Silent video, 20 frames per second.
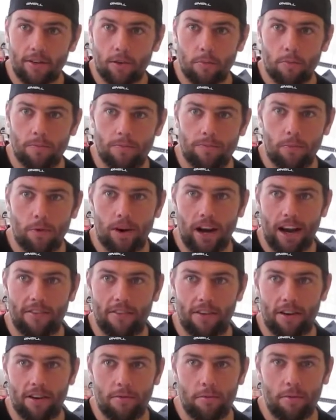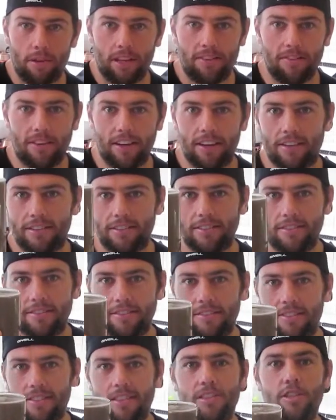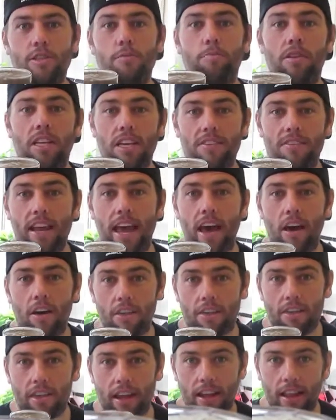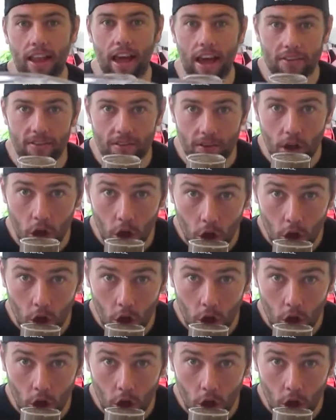Or whatever you believe in. Just believe in health and life.